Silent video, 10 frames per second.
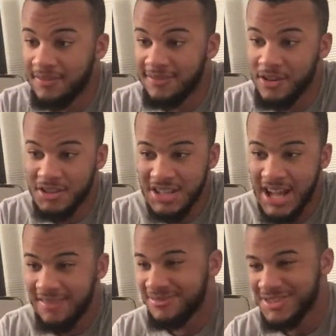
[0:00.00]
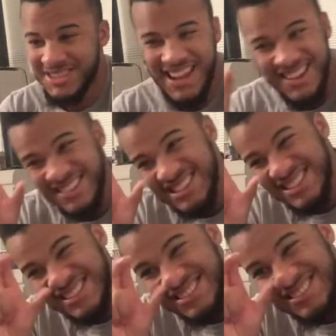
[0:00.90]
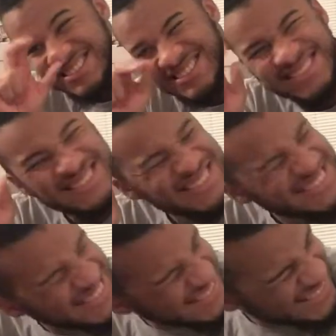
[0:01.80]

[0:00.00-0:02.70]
first half was kind of,